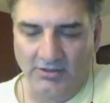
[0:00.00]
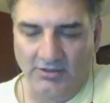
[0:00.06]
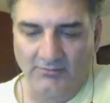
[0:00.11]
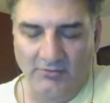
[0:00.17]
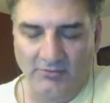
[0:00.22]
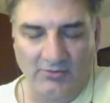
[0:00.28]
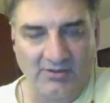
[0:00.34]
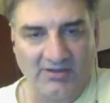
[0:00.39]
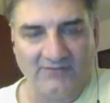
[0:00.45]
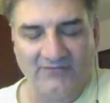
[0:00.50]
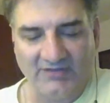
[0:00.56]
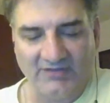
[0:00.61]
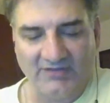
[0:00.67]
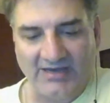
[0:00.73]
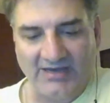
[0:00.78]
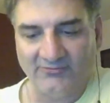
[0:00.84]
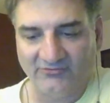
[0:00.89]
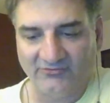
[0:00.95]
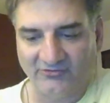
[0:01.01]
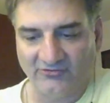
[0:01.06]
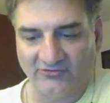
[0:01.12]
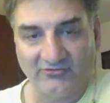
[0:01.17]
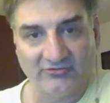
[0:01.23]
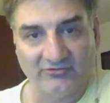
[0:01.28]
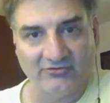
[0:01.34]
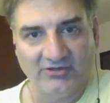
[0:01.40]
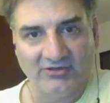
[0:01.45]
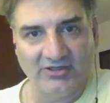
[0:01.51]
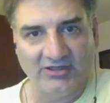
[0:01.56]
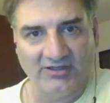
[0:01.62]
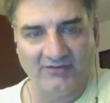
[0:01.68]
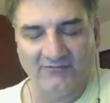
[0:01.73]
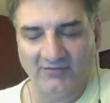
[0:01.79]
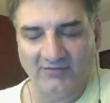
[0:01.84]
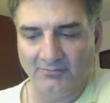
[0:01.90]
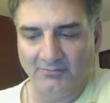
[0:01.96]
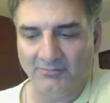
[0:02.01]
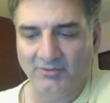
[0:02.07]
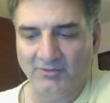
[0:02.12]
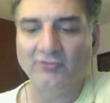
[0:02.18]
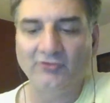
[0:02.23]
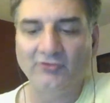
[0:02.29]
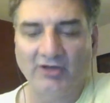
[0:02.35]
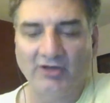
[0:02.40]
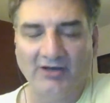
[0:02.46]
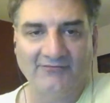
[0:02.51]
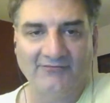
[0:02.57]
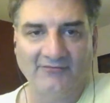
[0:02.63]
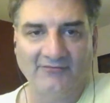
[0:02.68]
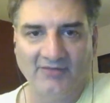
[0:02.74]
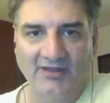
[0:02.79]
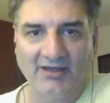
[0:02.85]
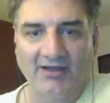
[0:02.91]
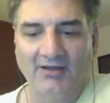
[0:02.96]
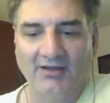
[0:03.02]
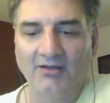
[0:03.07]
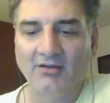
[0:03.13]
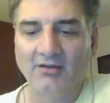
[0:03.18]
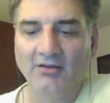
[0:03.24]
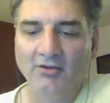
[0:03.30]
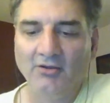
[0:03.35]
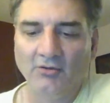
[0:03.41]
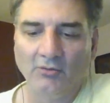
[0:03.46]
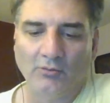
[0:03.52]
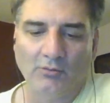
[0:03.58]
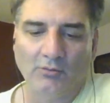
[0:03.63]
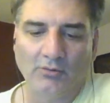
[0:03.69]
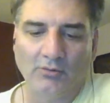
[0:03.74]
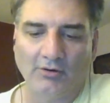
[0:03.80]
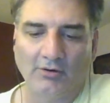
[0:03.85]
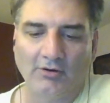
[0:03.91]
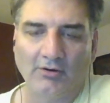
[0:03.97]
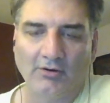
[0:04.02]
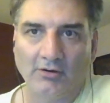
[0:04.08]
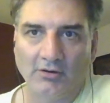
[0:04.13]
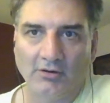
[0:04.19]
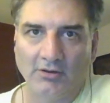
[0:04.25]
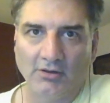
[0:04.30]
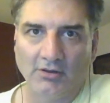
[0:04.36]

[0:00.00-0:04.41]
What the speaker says: you have the option to leave and build off of that, or